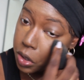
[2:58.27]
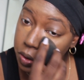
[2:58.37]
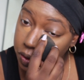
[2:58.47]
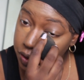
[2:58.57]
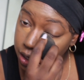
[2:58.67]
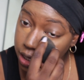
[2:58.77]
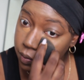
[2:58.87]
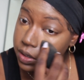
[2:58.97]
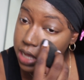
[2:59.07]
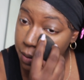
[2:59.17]
You see
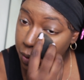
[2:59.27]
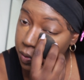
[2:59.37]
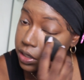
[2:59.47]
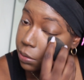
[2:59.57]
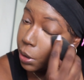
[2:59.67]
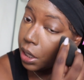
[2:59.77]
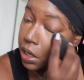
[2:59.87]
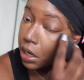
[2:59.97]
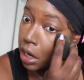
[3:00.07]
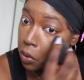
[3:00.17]
what time I went to
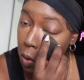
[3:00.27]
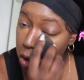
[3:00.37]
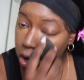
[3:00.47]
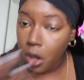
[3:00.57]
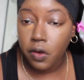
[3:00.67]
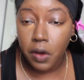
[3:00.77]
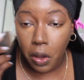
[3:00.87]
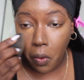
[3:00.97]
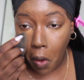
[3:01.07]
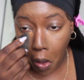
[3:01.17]
bed, and I don't want y'all to
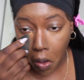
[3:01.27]
know